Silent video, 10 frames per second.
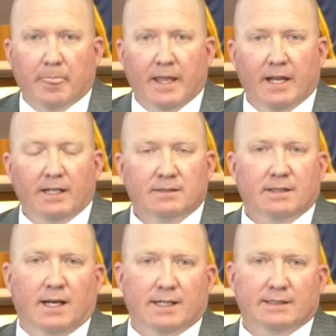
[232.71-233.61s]
It is
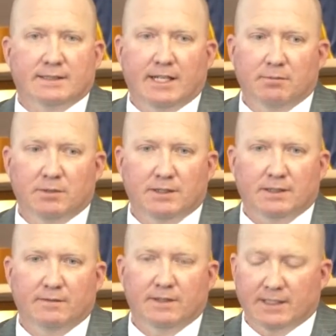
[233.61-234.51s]
not a statement
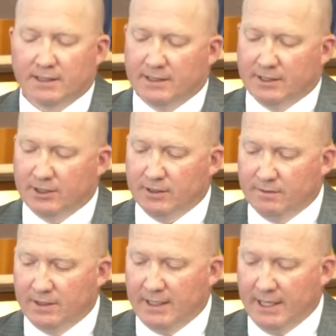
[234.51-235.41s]
of the condition
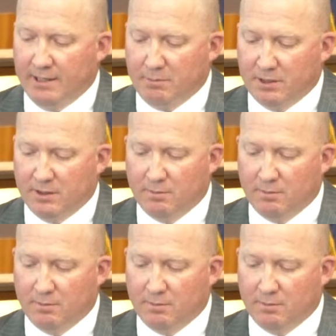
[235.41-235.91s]
of the dam,